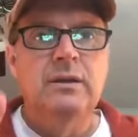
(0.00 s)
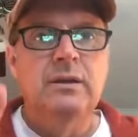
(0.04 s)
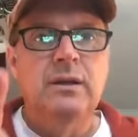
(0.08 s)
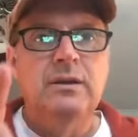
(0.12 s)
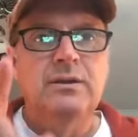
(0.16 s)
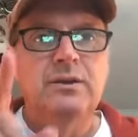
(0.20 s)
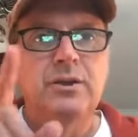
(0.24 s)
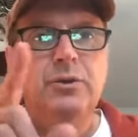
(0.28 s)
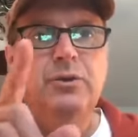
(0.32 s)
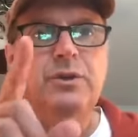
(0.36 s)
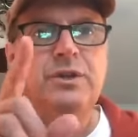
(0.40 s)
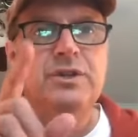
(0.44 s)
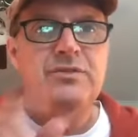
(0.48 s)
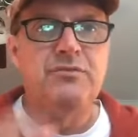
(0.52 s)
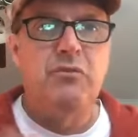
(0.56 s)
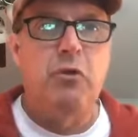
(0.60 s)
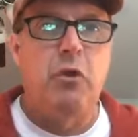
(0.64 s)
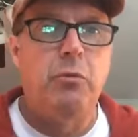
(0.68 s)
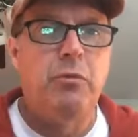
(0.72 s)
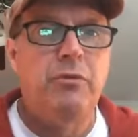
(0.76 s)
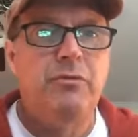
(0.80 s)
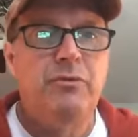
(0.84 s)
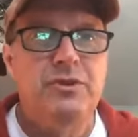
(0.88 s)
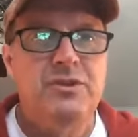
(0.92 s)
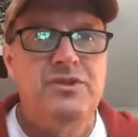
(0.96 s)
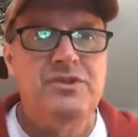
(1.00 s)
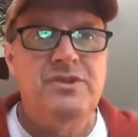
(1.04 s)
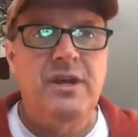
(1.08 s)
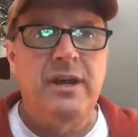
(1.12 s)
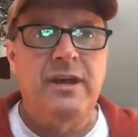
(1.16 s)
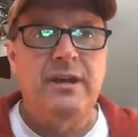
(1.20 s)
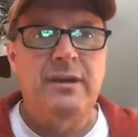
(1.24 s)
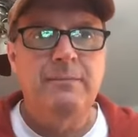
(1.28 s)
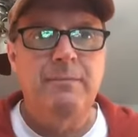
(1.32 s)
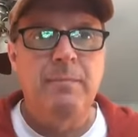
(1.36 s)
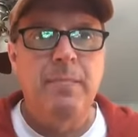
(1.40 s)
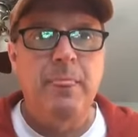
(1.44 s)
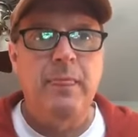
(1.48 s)
Do this for me for just a
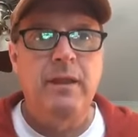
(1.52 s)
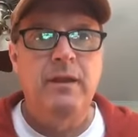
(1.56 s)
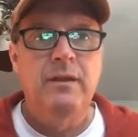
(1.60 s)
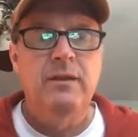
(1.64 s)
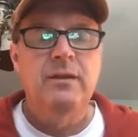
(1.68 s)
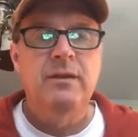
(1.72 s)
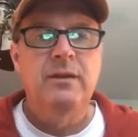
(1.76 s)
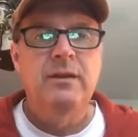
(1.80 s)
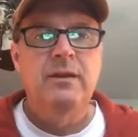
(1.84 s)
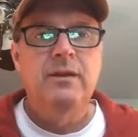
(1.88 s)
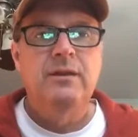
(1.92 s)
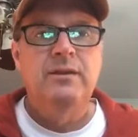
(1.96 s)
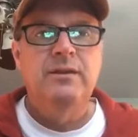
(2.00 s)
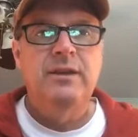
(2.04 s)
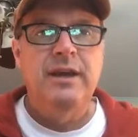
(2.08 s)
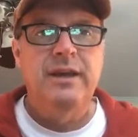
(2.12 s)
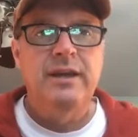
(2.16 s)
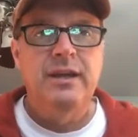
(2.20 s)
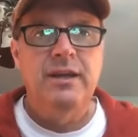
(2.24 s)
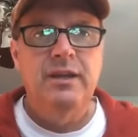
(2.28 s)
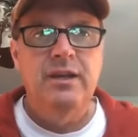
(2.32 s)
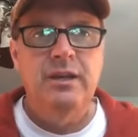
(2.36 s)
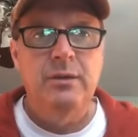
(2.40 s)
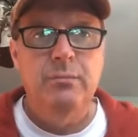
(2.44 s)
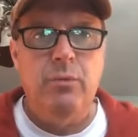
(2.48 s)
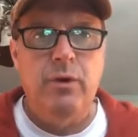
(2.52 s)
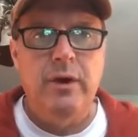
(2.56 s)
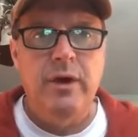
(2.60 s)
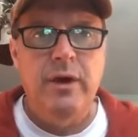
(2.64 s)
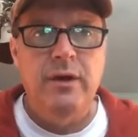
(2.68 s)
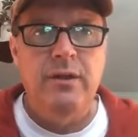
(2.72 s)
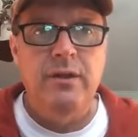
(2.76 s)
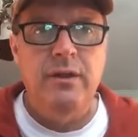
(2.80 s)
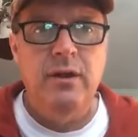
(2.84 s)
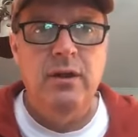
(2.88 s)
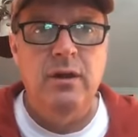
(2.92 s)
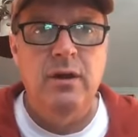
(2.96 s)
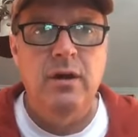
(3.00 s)
second. Take a deep
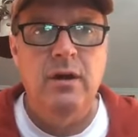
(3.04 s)
breath.